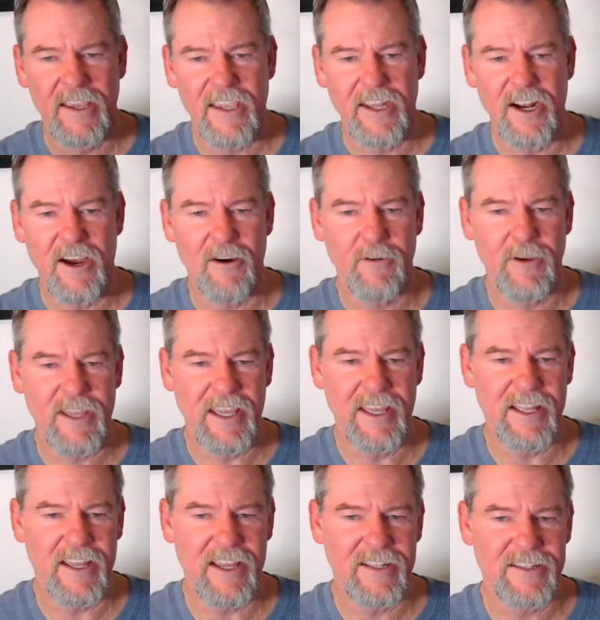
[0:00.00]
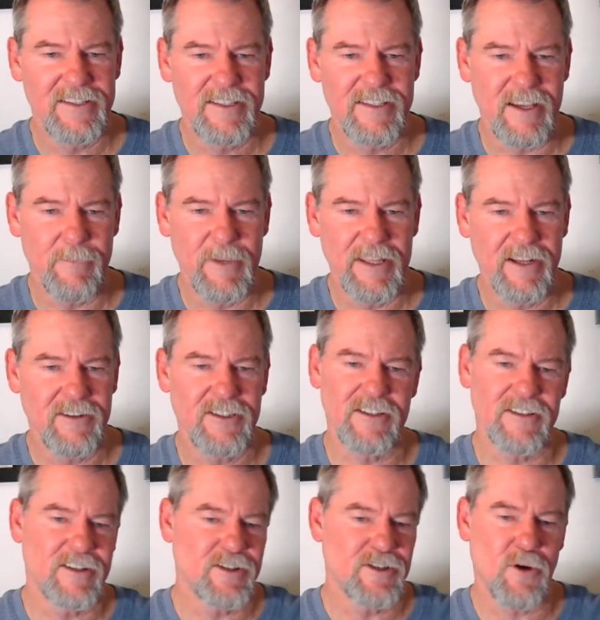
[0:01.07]
know, I mean,
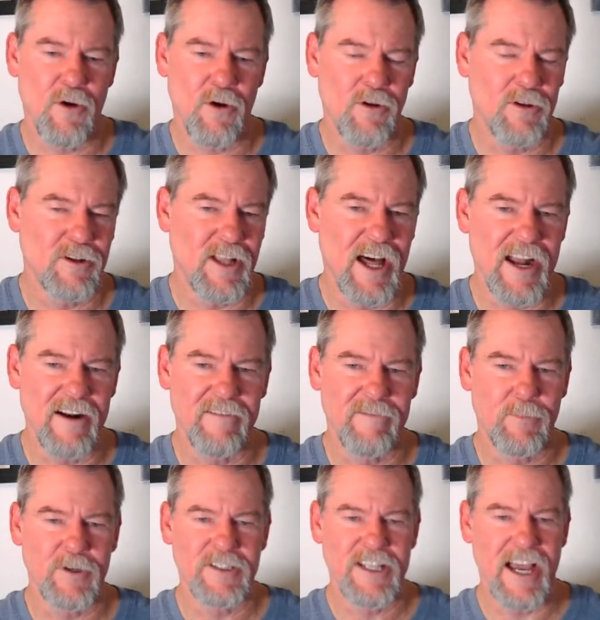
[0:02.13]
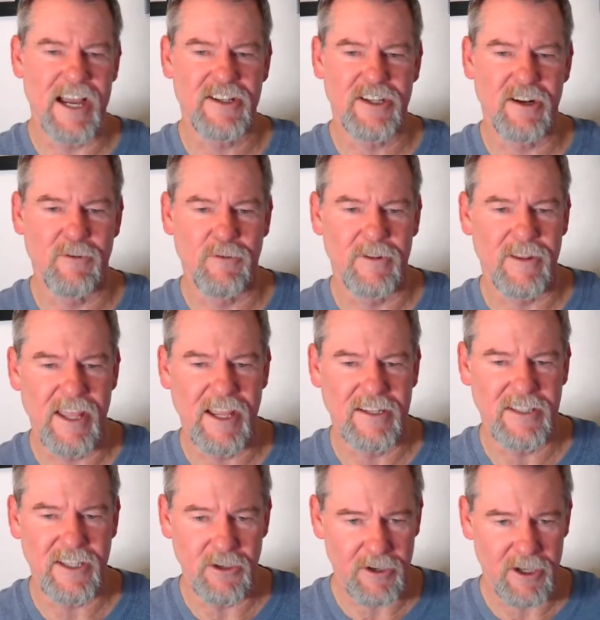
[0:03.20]
there's a whole lot of protection things
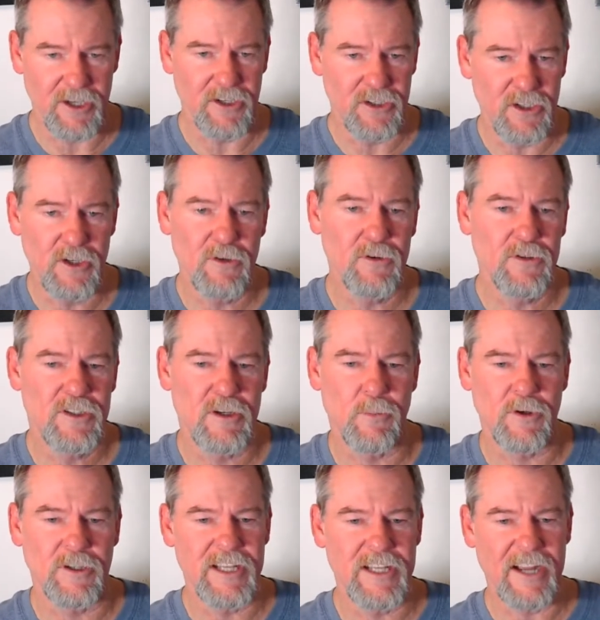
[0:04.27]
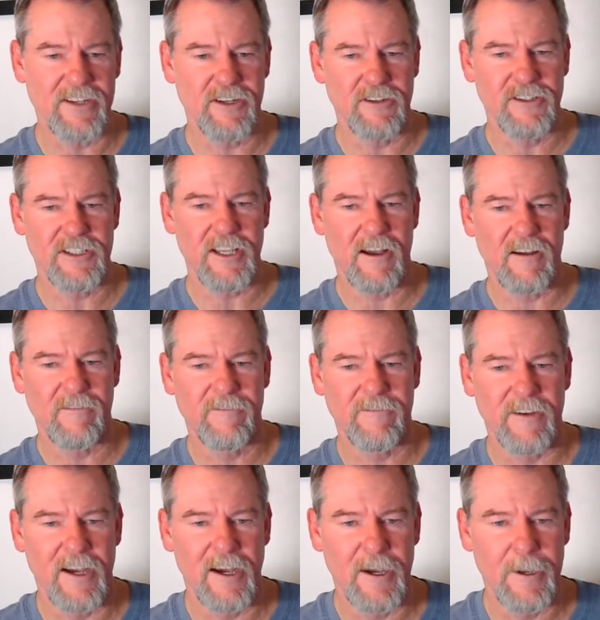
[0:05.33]
that you can do to protect yourself.
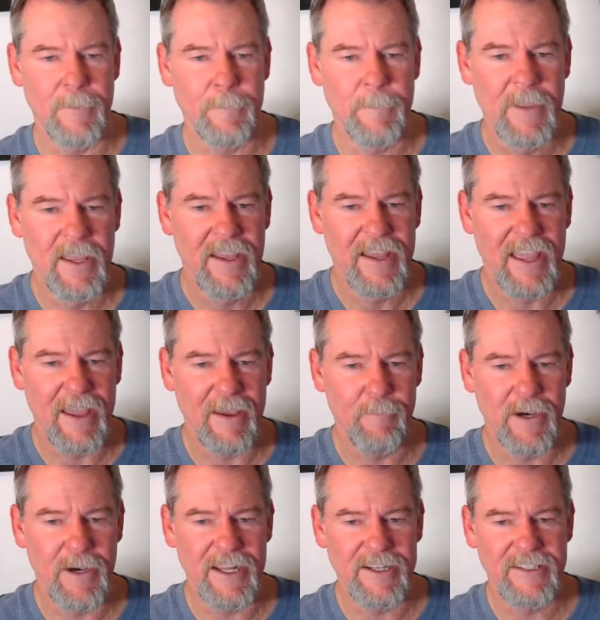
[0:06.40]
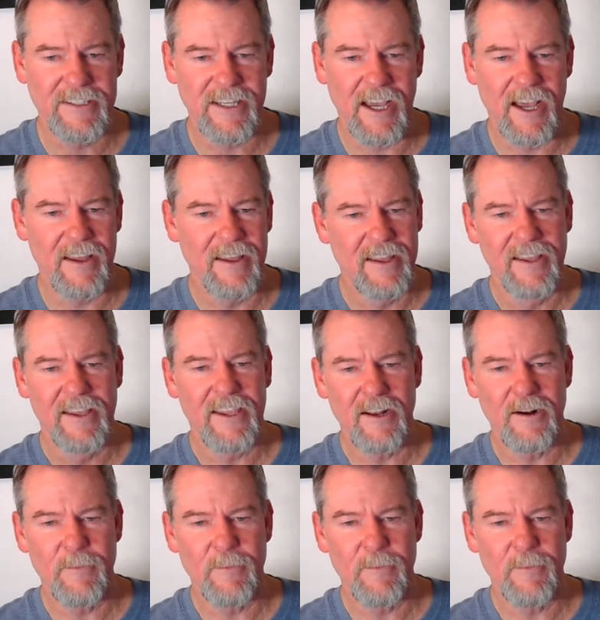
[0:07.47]
But you know,